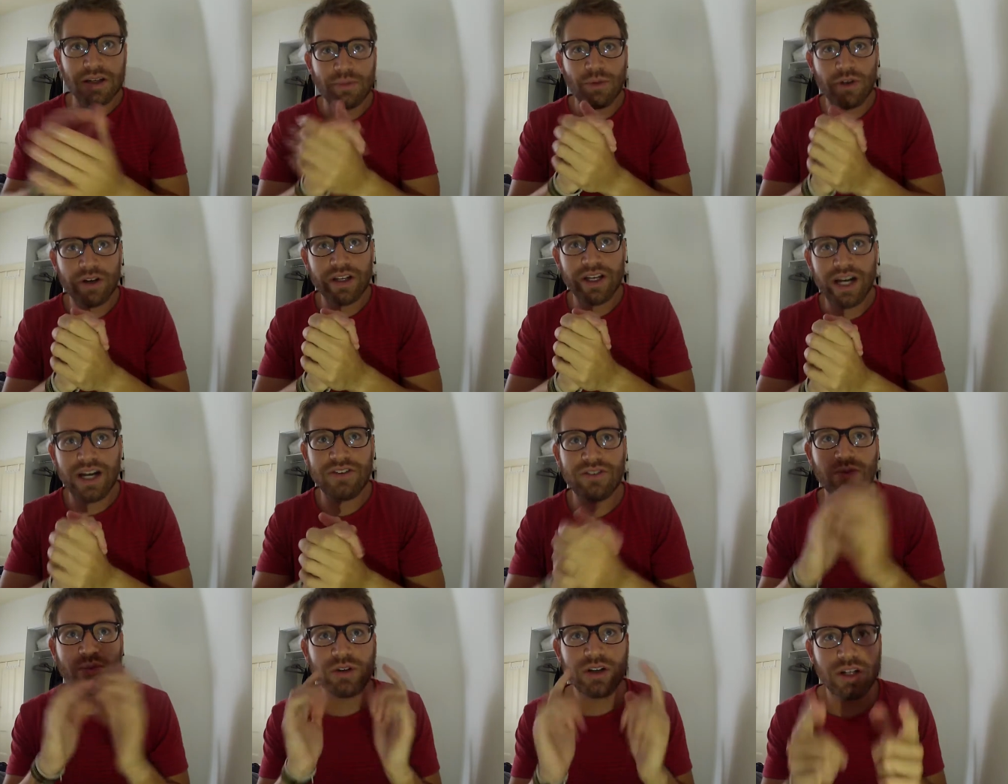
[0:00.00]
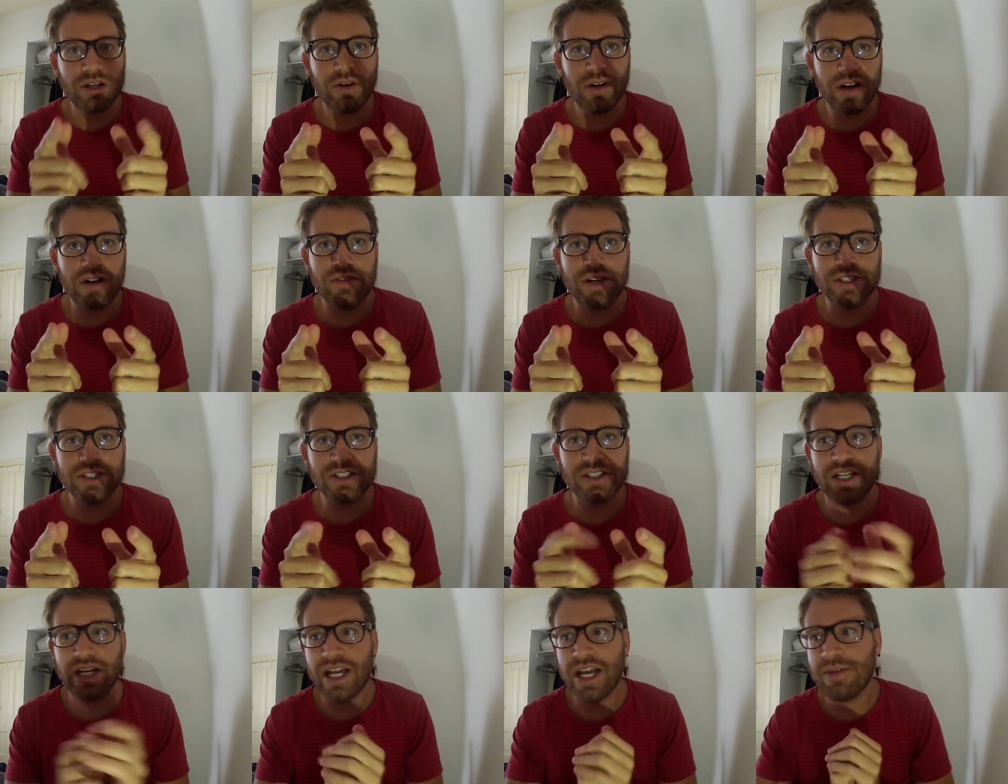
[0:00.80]
Good morning, guys. We're going to go on an adventure
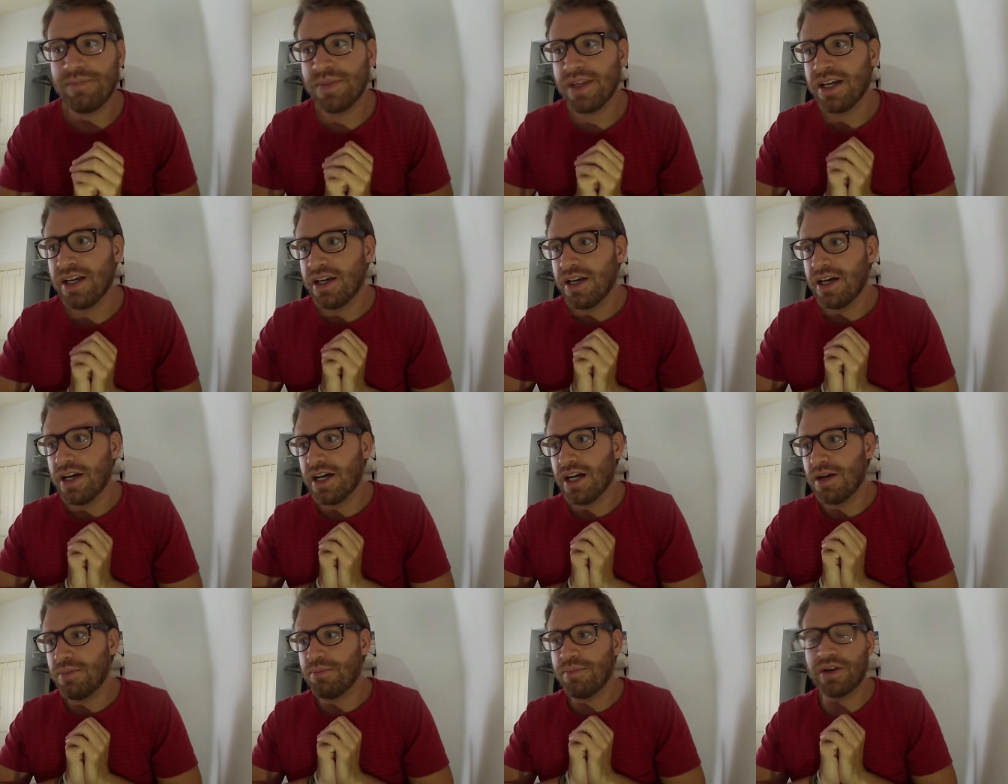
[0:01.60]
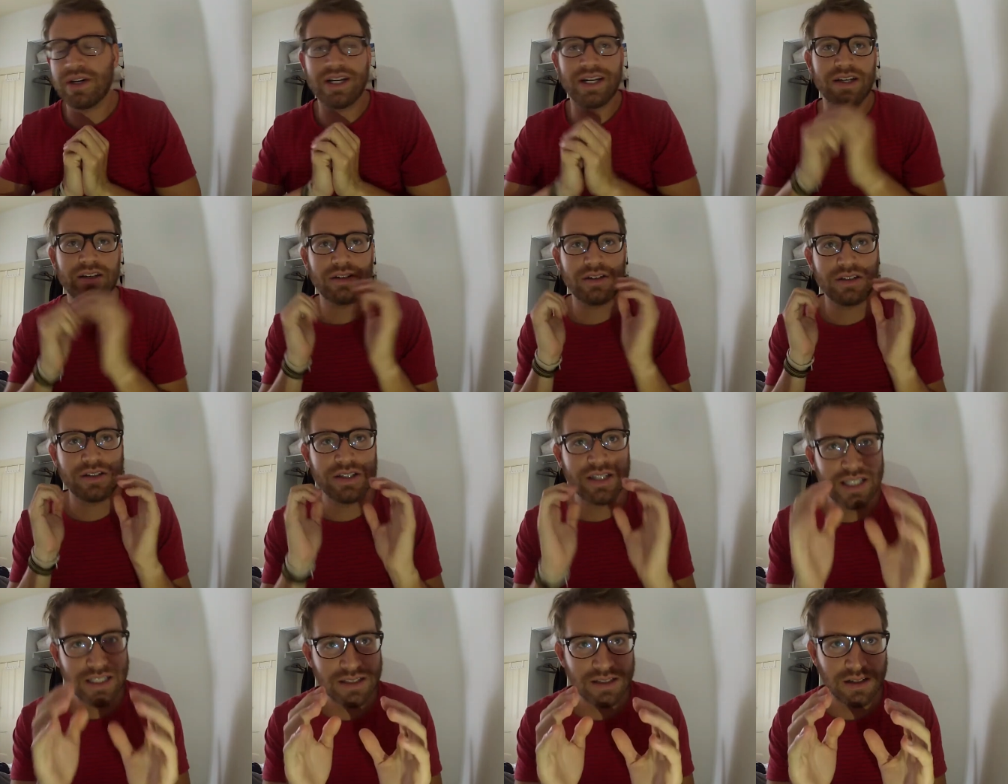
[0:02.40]
today, but it
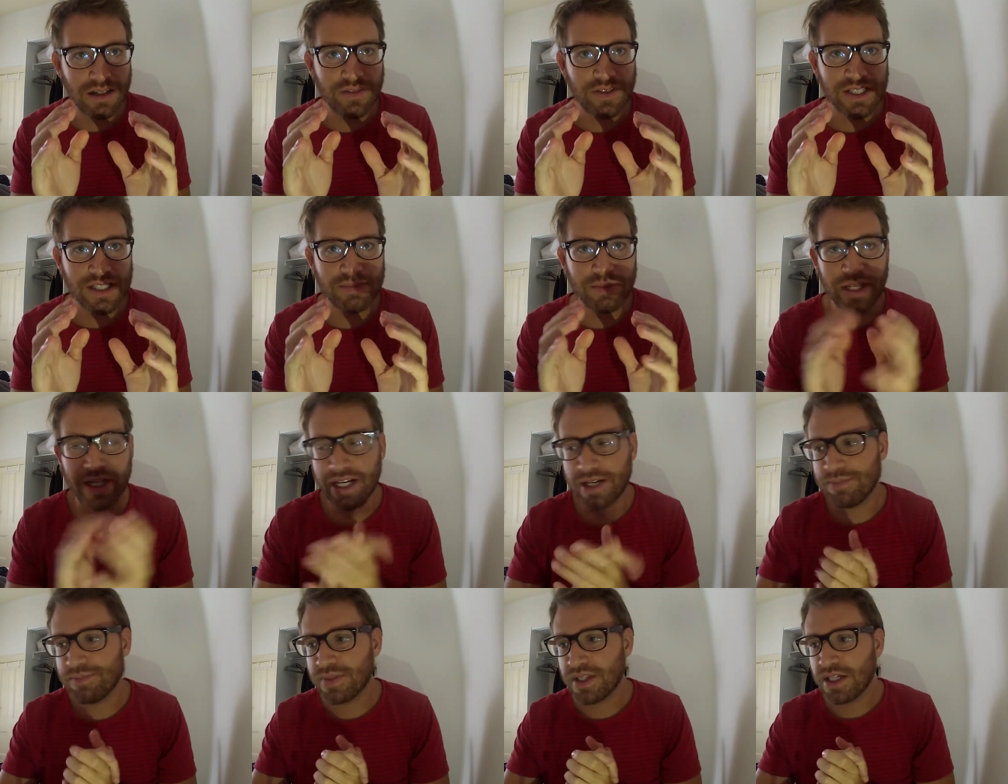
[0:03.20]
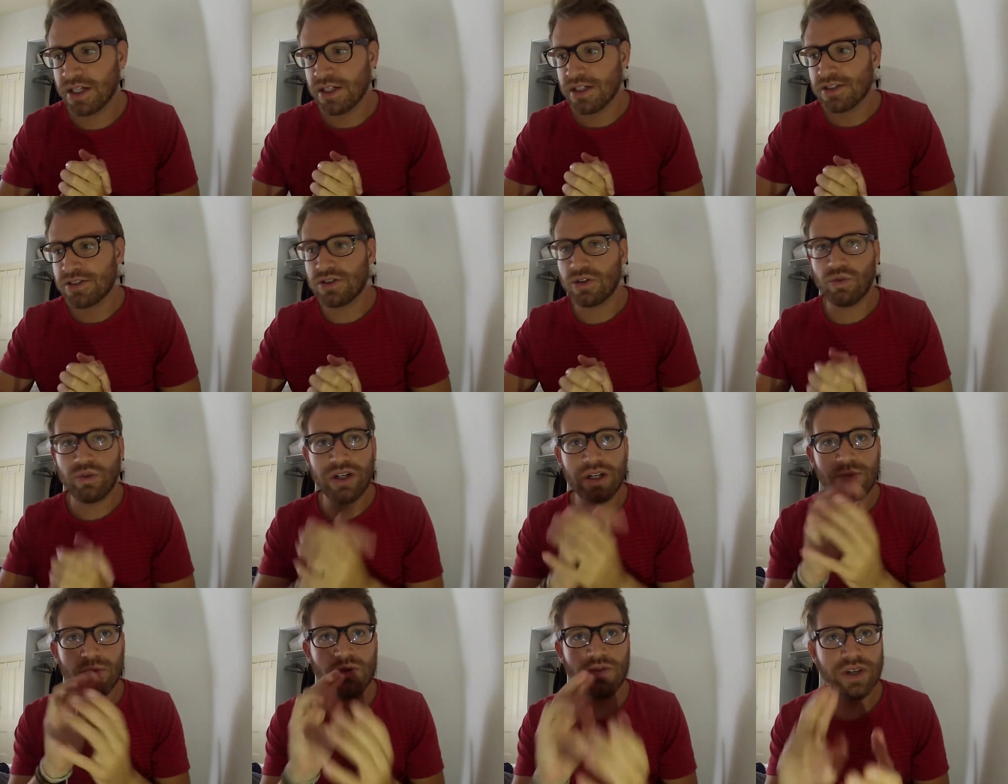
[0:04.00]
needs a little explaining. So
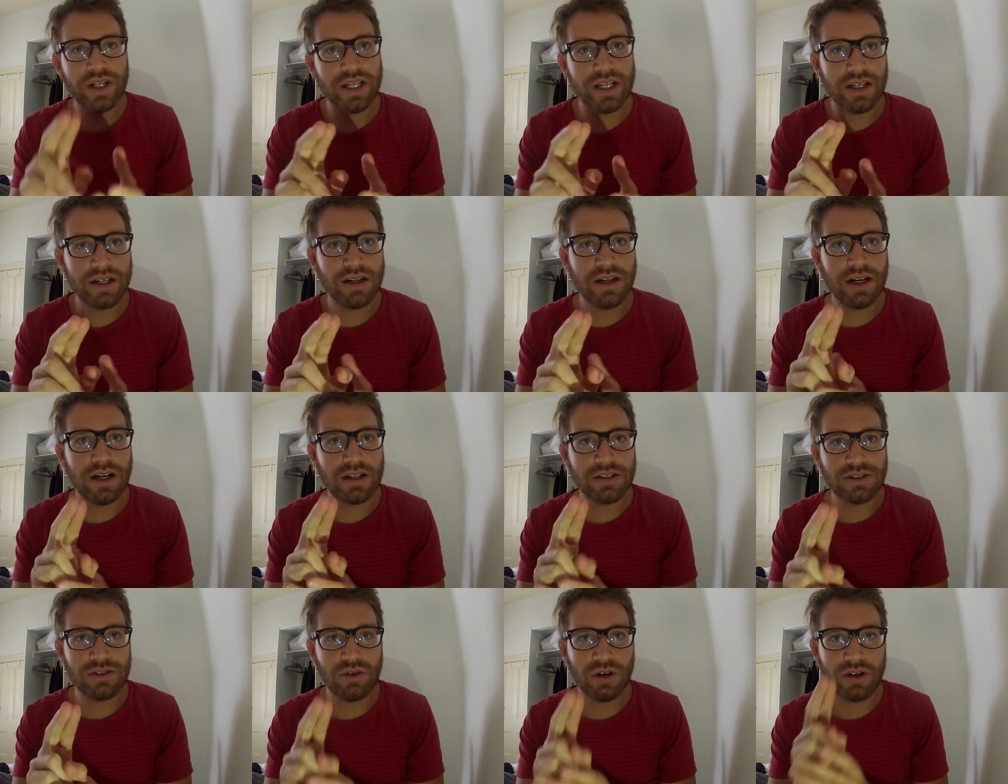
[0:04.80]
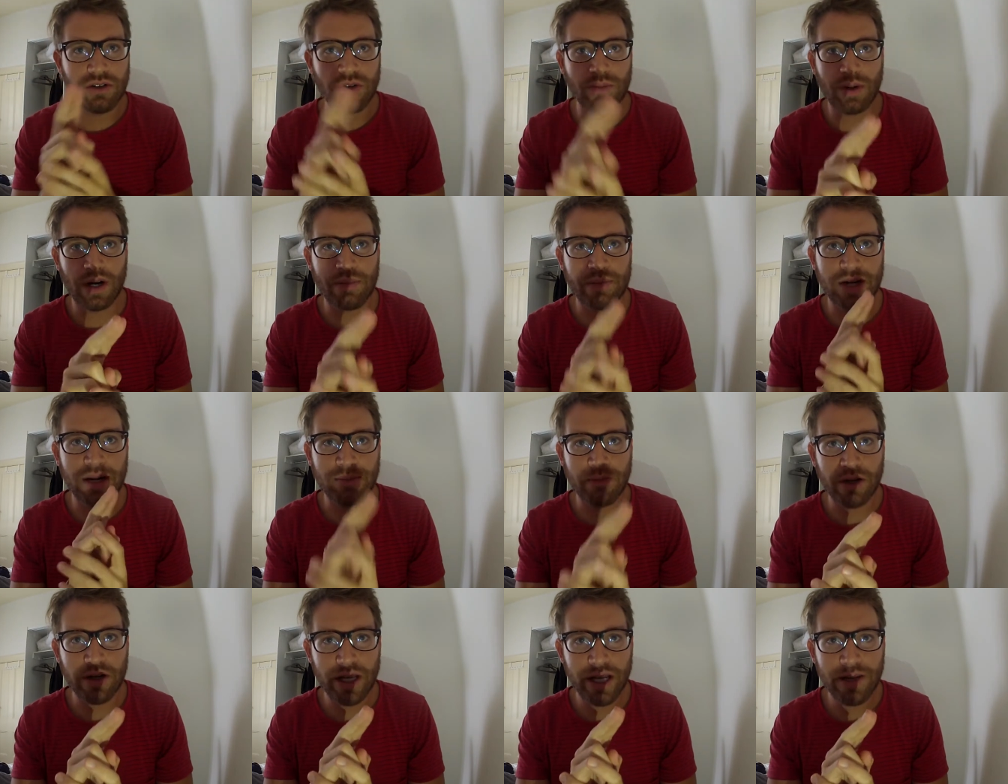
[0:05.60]
we are moving in to our new apartment on
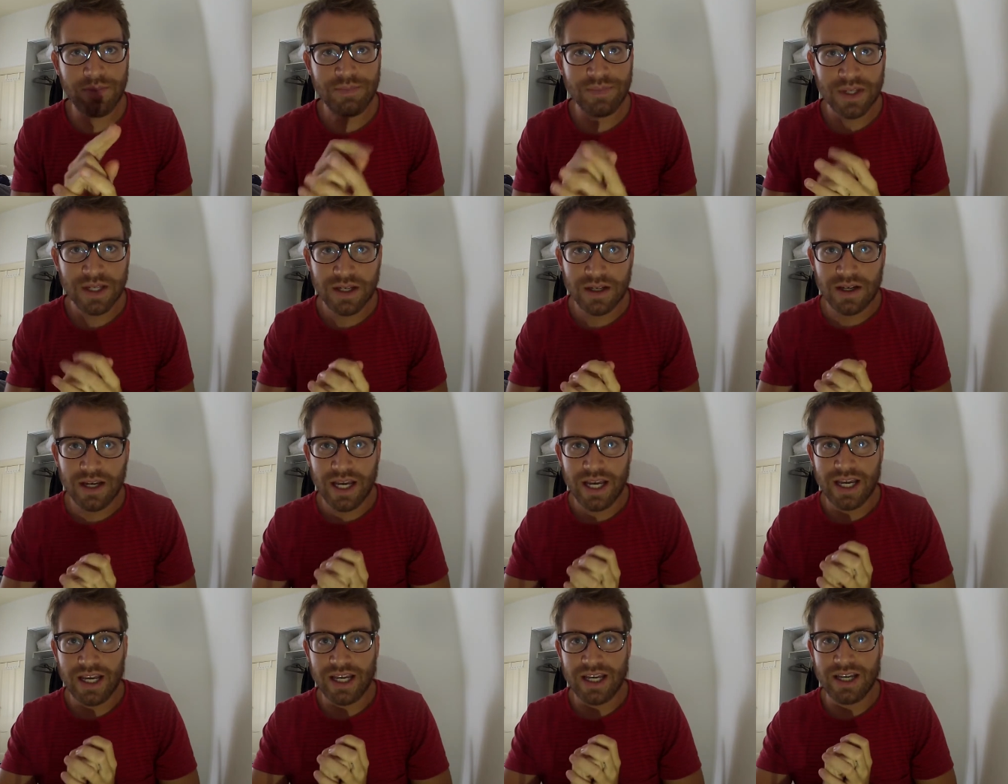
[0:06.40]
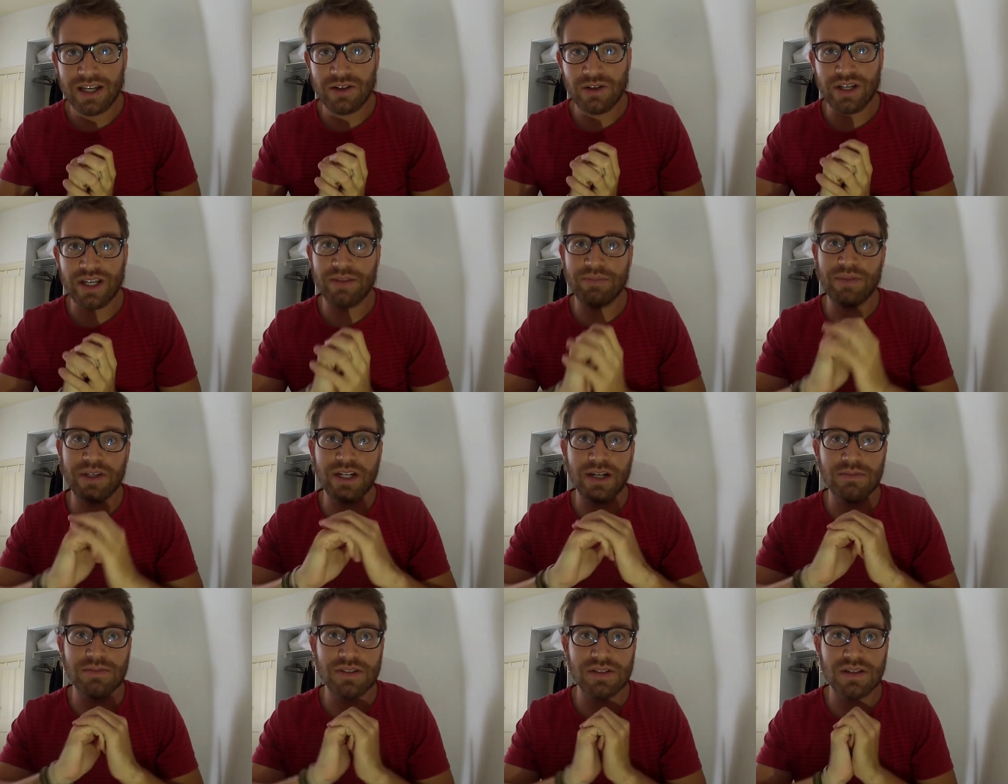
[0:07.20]
Monday, and it
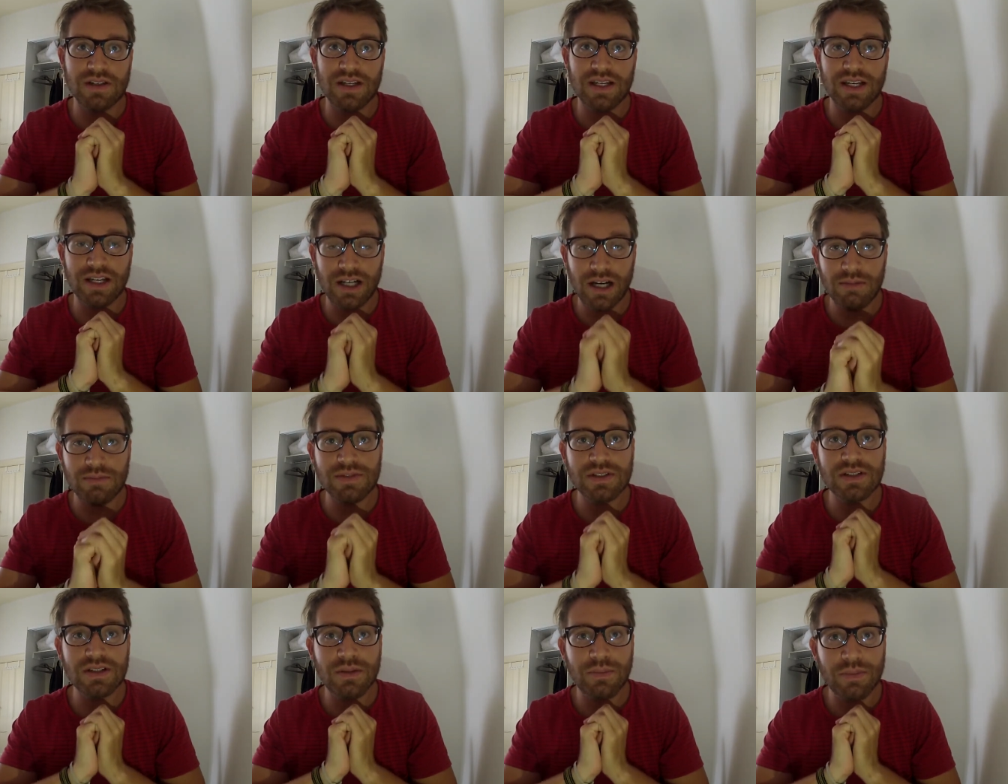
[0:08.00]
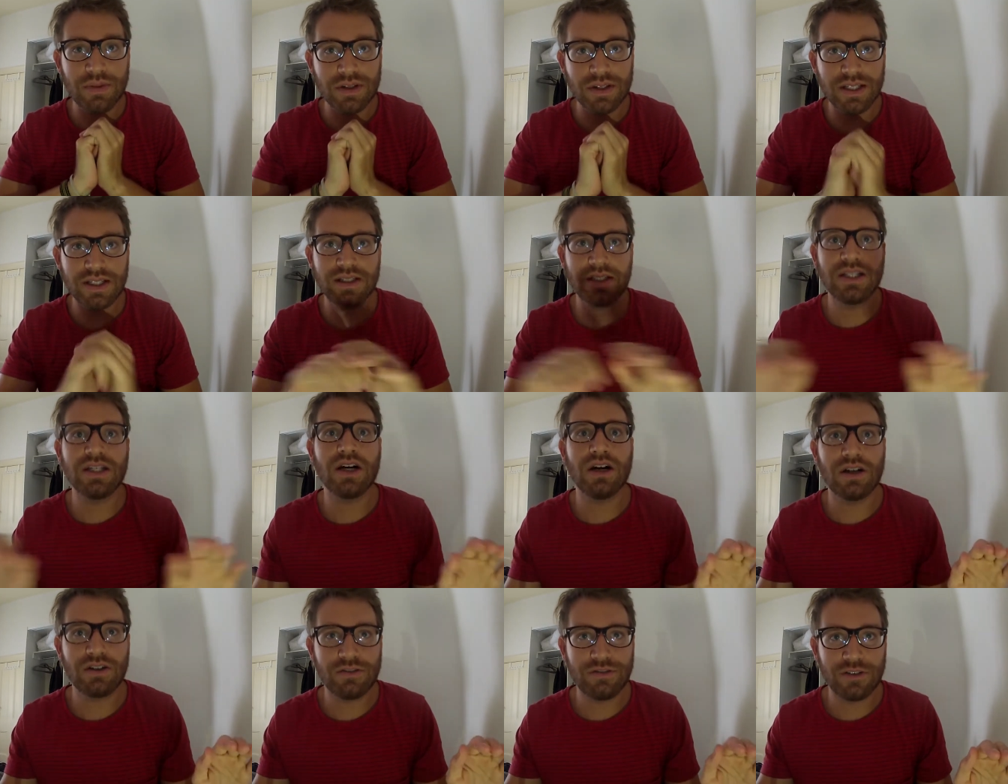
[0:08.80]
comes completely
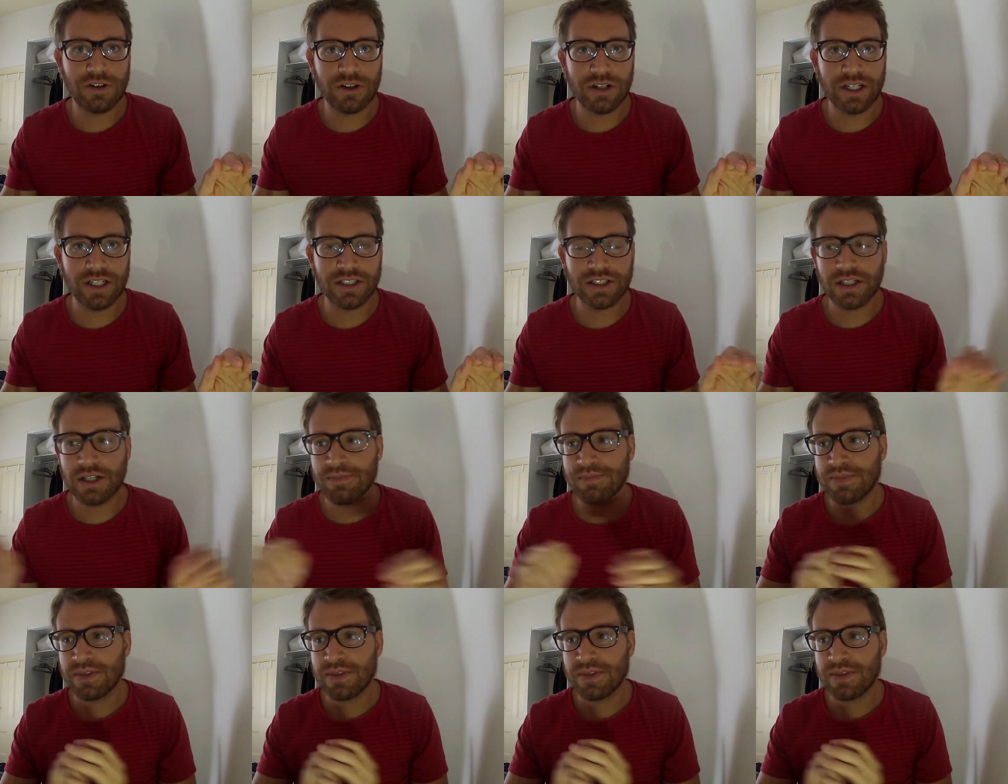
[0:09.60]
unfurnished.